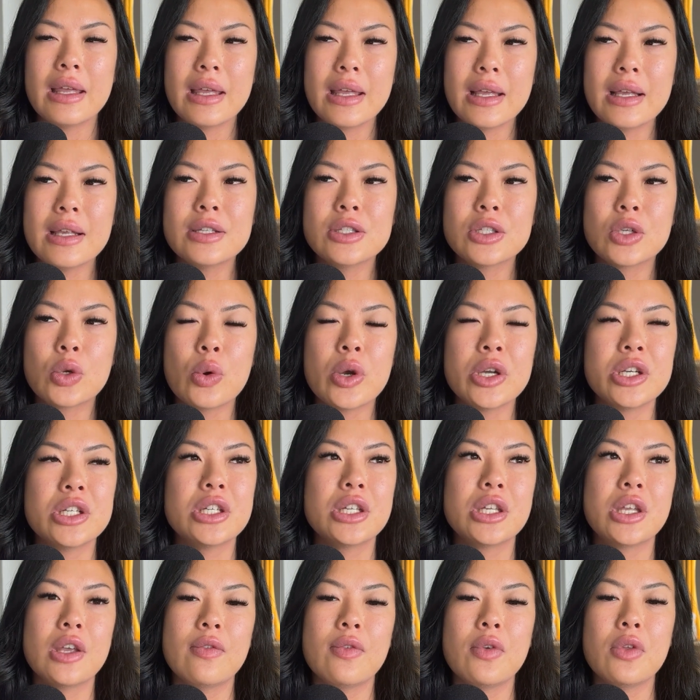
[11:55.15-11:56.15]
is going to
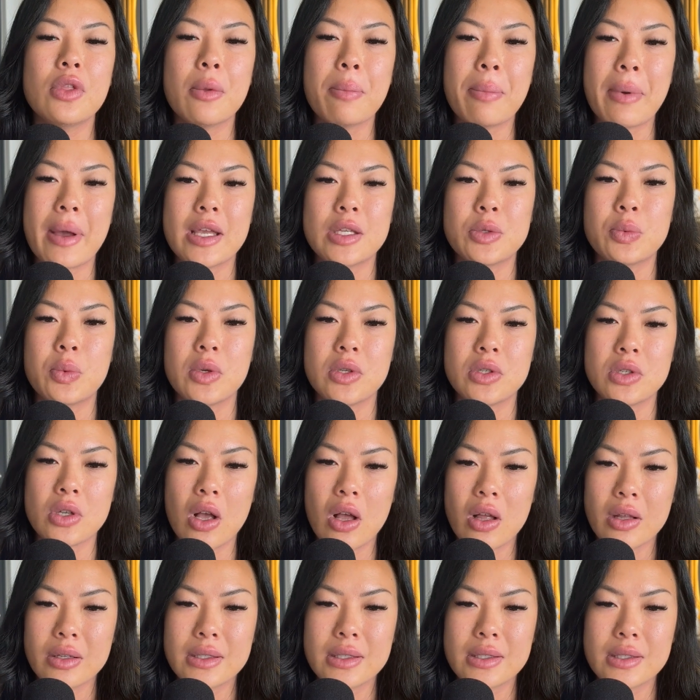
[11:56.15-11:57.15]
give you the best
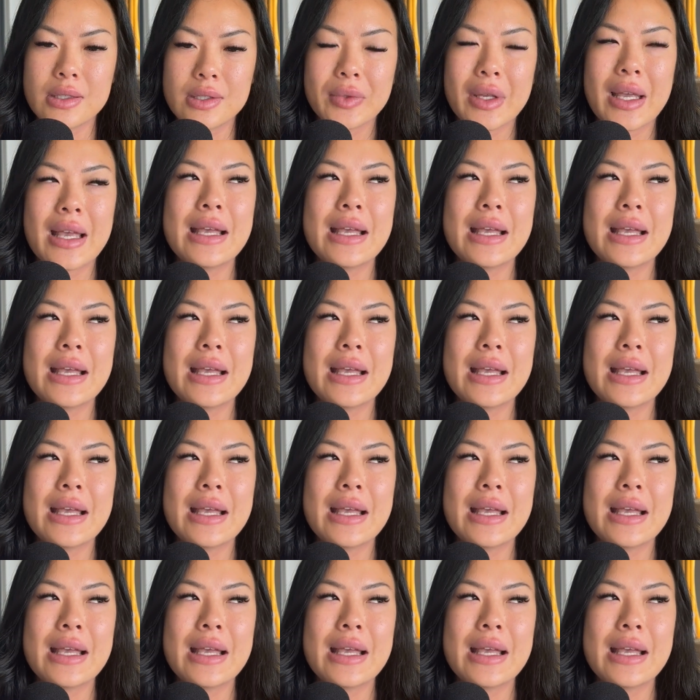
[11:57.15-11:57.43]
results,